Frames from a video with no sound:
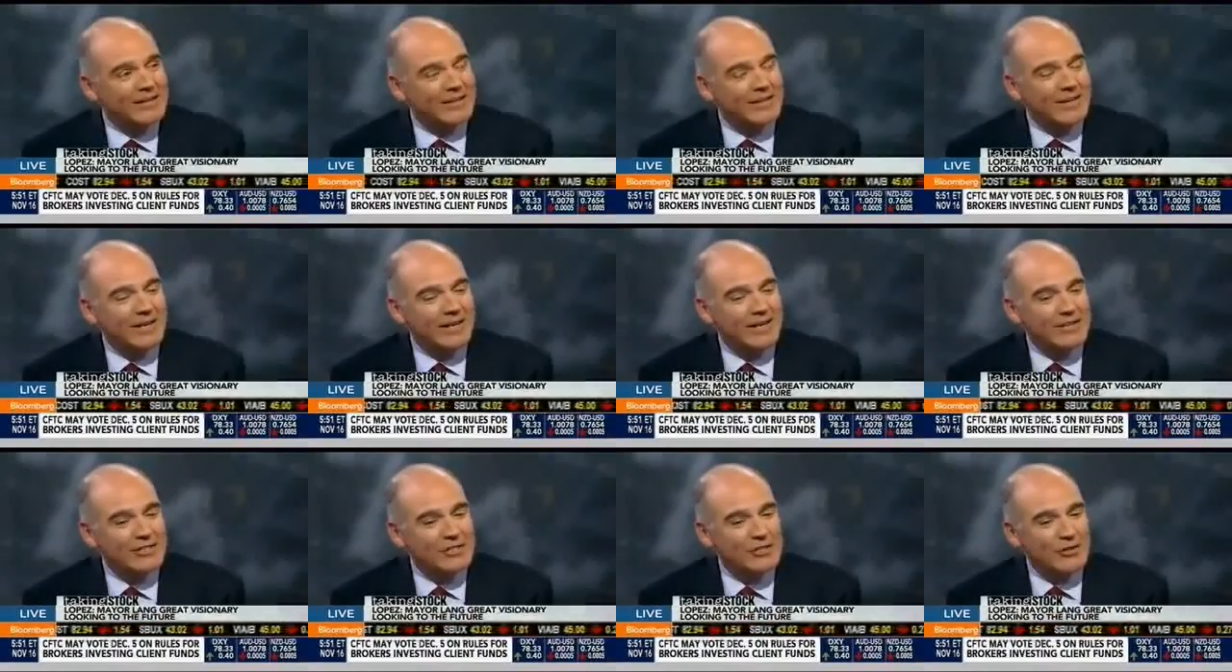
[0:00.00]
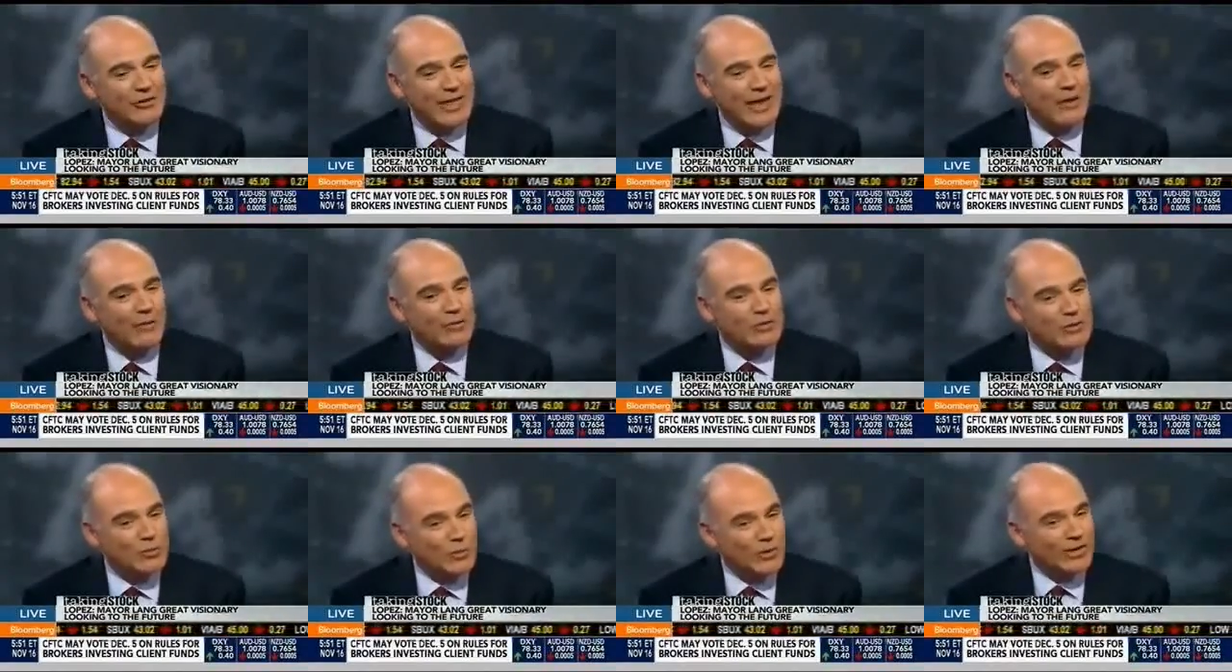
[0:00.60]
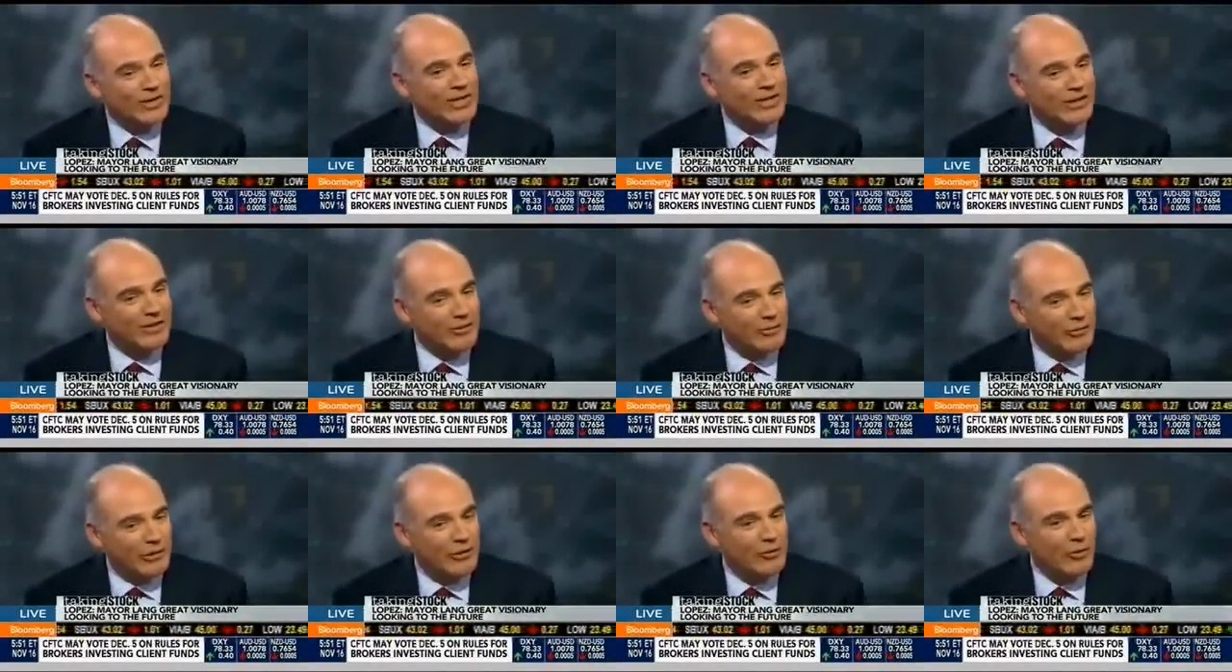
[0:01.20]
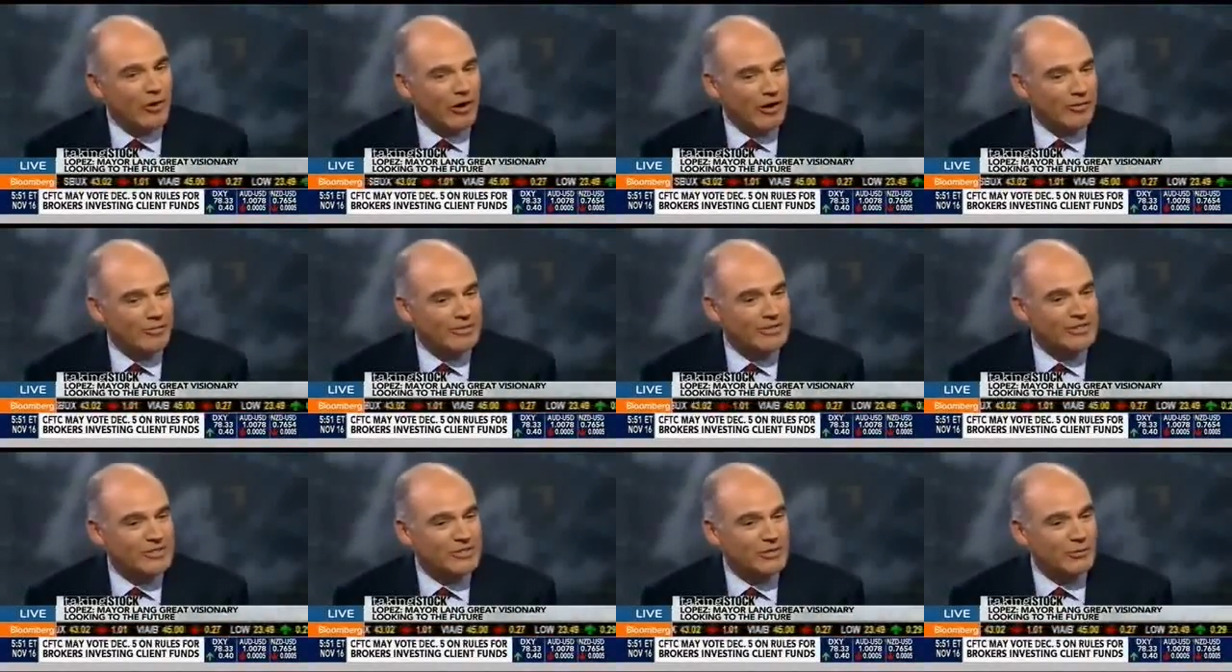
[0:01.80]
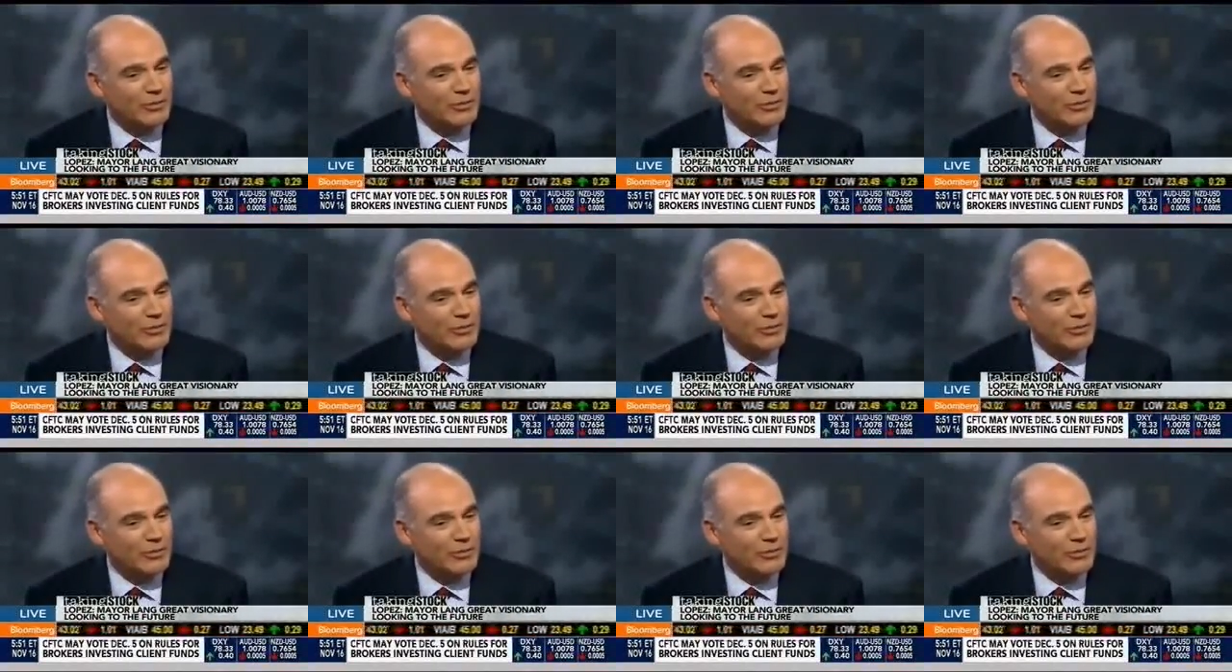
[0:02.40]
And so that was one of the other requirements.